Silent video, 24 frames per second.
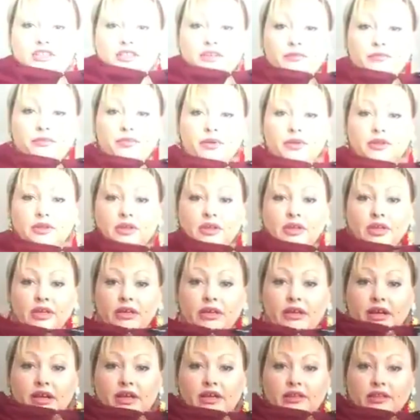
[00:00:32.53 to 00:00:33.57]
a simple
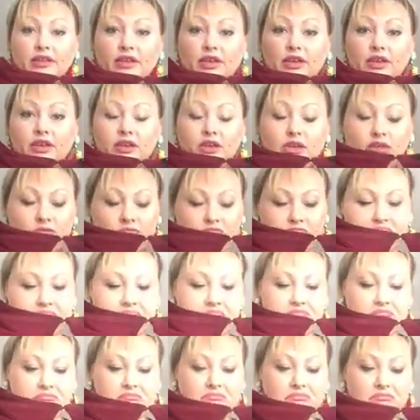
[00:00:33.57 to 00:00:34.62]
kind of
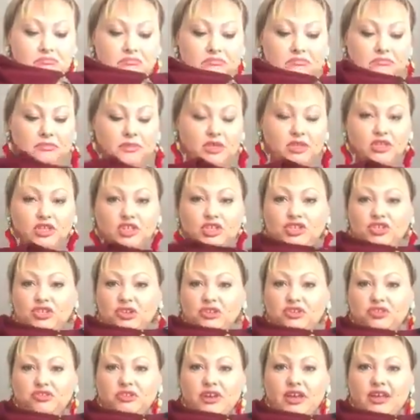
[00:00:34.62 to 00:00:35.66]

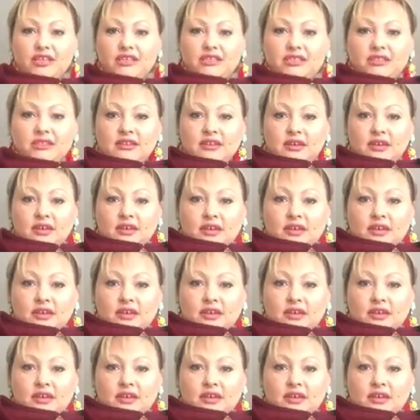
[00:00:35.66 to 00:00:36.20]
t-shirt dress.